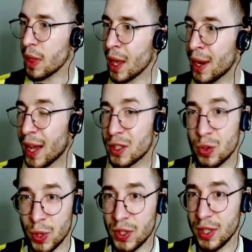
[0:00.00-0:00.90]
Now,
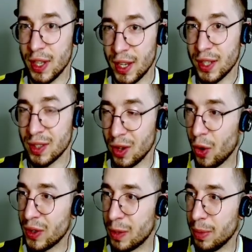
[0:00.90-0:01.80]
Twizzly is
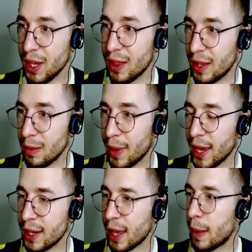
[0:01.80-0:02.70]
going to be the
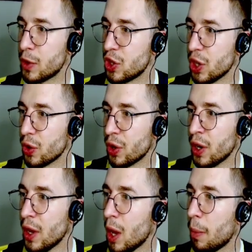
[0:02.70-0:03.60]
main damage dealer,
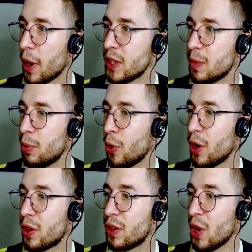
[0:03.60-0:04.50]
but it's
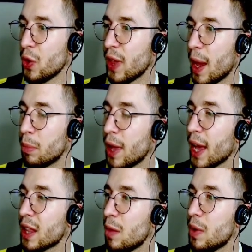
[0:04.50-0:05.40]
important to note that
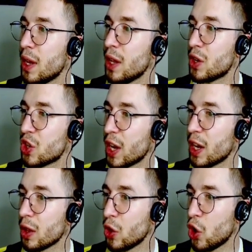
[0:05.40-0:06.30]
Black Lemonade and
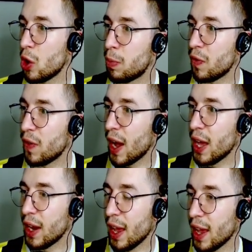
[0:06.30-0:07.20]
Shining Glitter
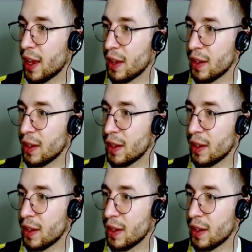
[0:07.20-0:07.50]
provide an